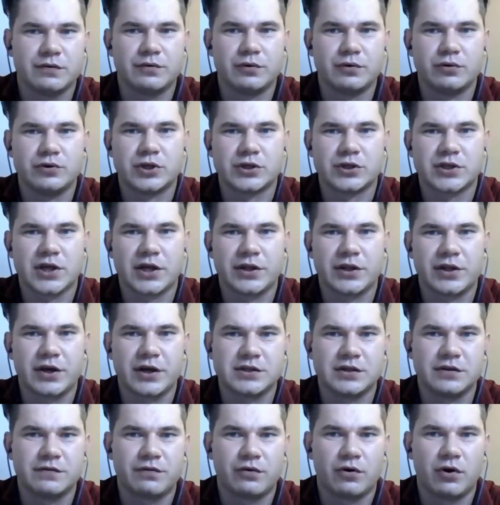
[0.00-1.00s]
If you just
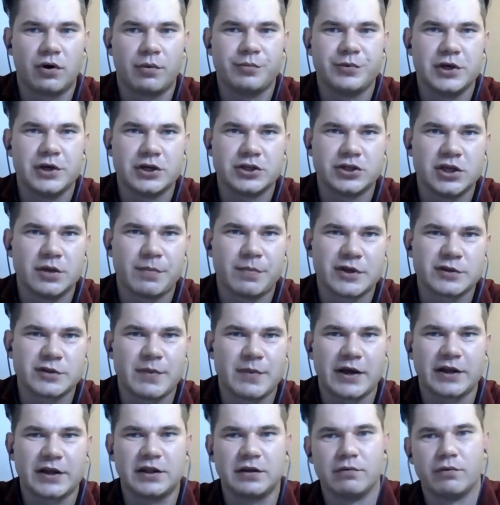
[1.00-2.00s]
address it from DHT
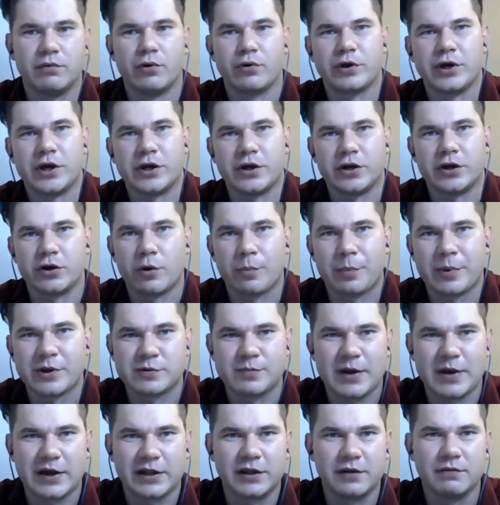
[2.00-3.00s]
perspective or hero
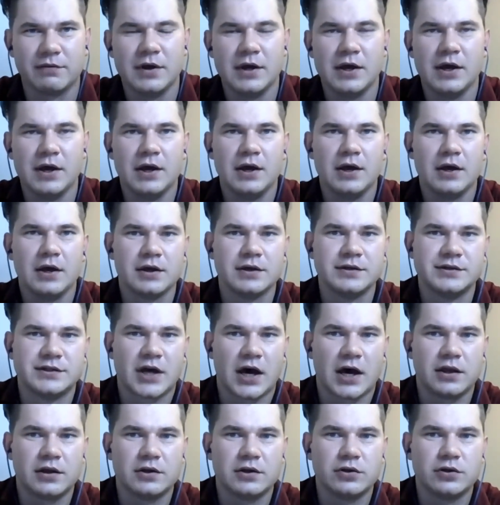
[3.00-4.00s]
perspective,
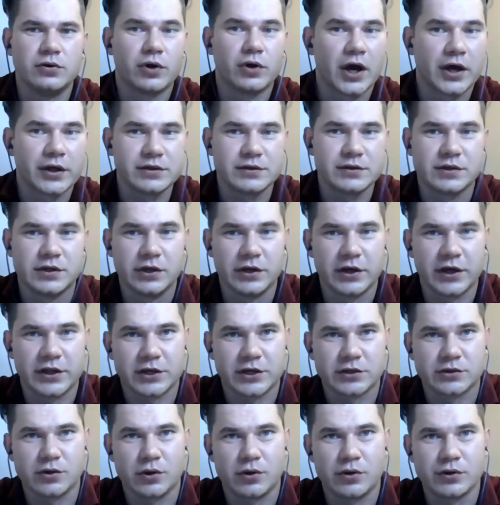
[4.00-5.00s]
then you can still get
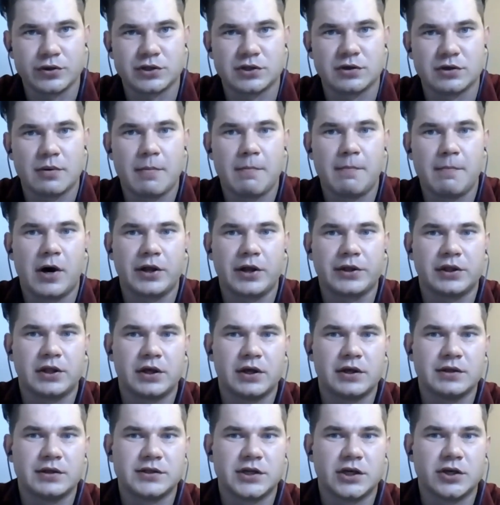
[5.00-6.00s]
results, but
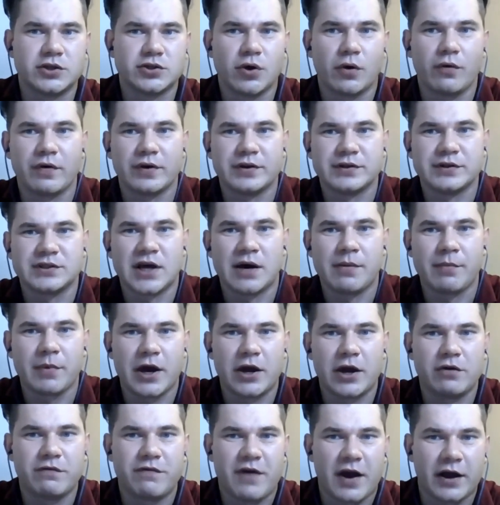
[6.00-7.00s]
there is always some
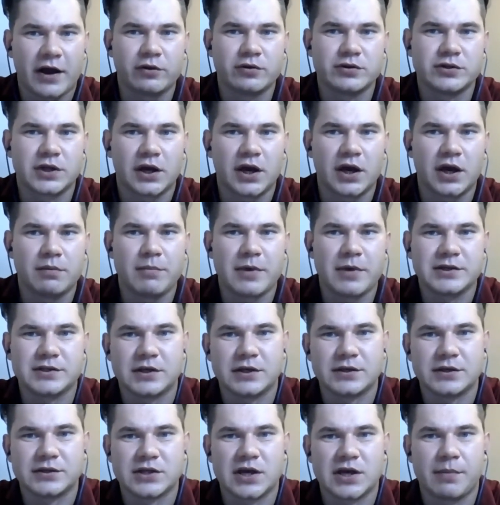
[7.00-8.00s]
kind of factors that can mess
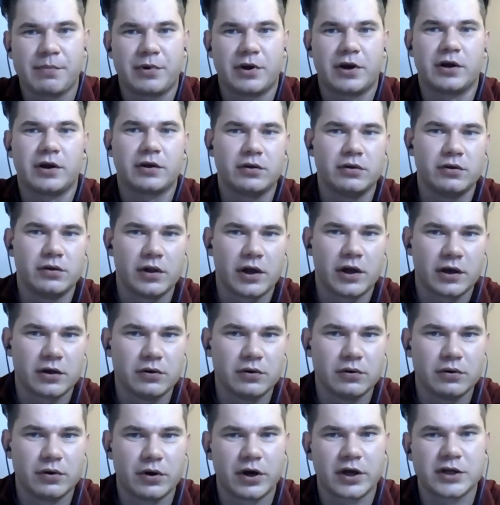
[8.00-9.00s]
things up, right? Like
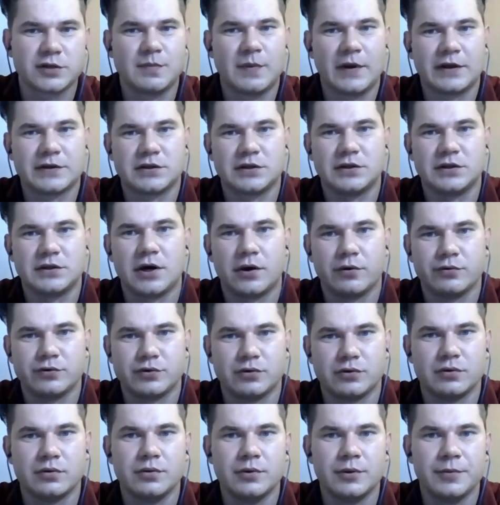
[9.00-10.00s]
you are experiencing now.
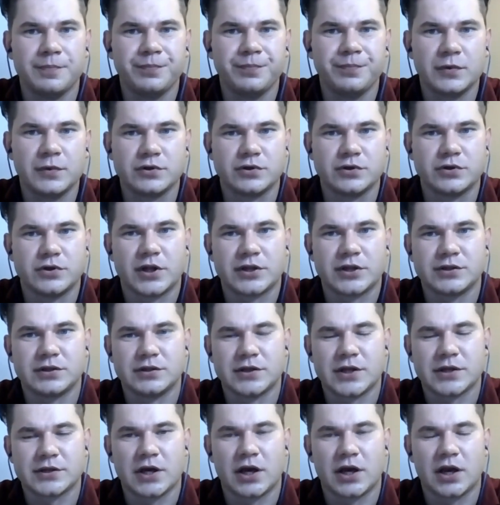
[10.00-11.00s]
So, so that's
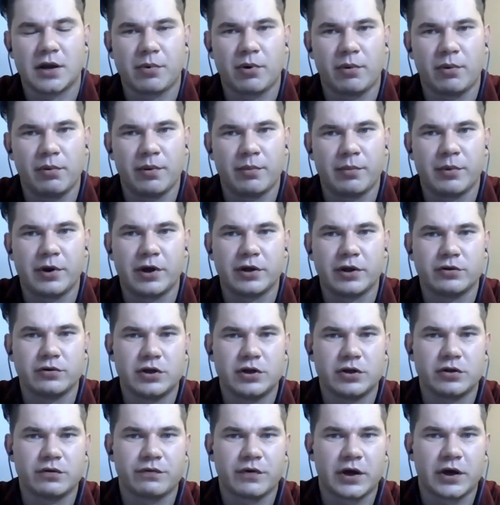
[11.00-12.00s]
that's kind of problem. Right? You
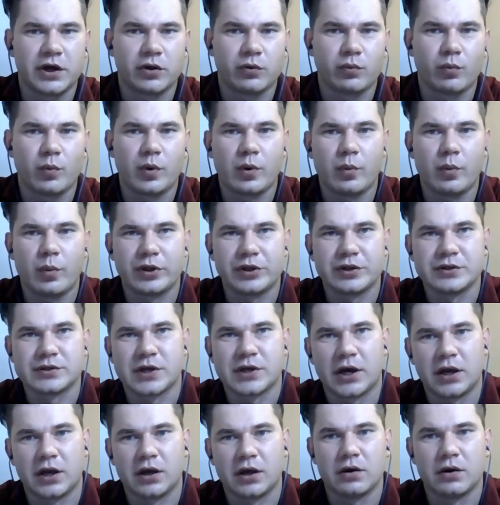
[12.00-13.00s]
need to find out what, what is
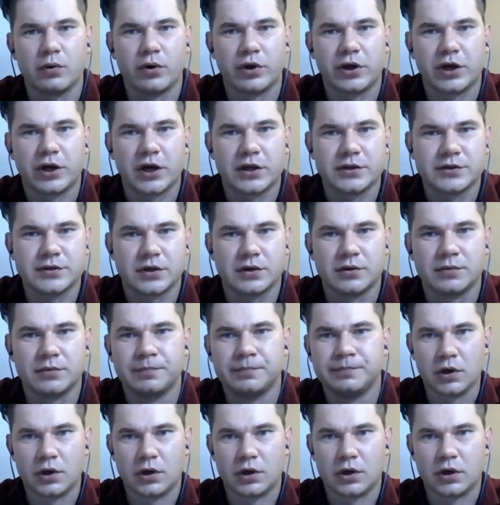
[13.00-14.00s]
kind of going on there.
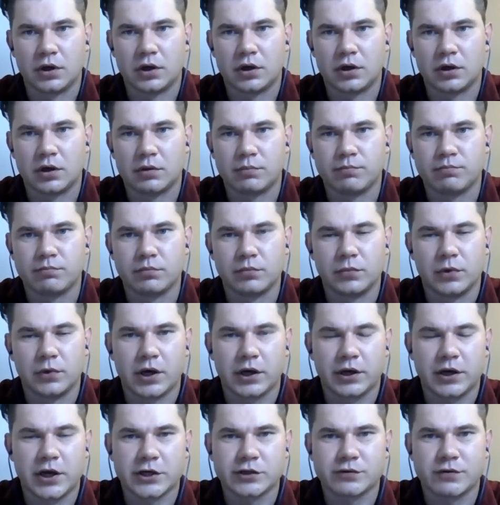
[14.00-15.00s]
Uh,
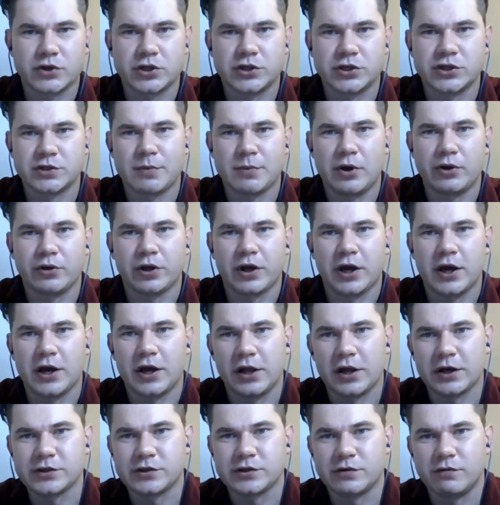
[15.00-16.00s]
like next question is about hey
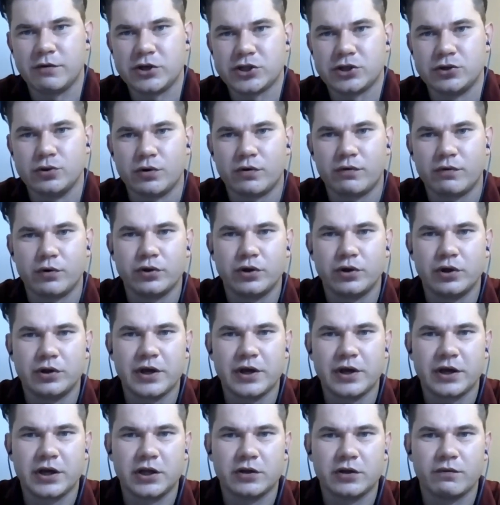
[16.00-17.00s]
Alex, which Norwood
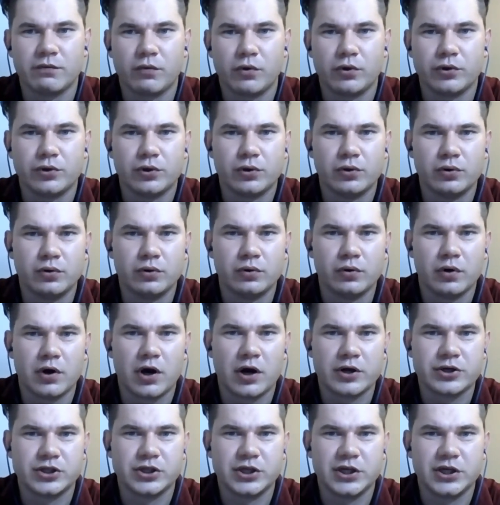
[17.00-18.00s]
degree would you
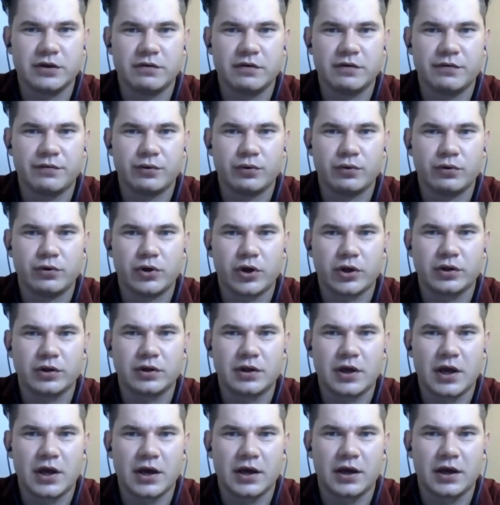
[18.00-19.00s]
achieve if you
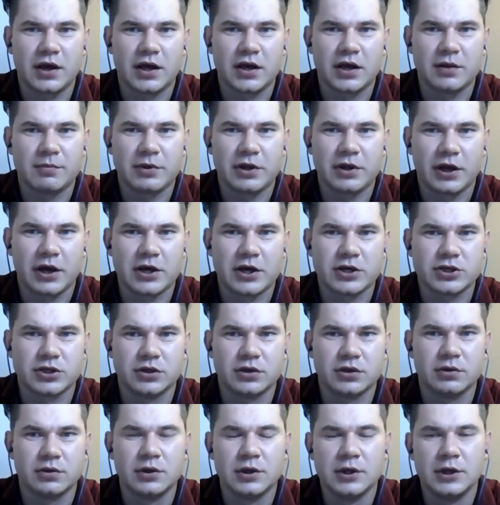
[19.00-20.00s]
not take any
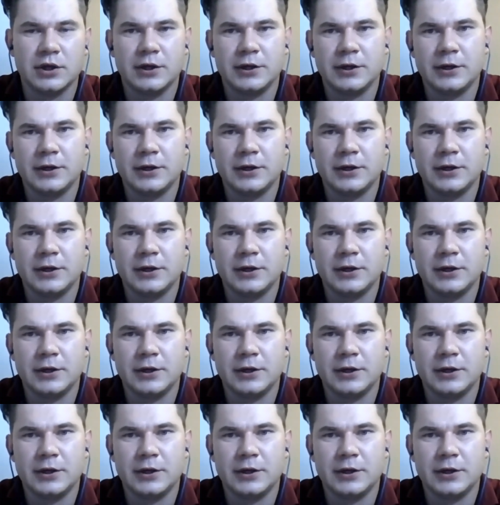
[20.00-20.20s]
medication?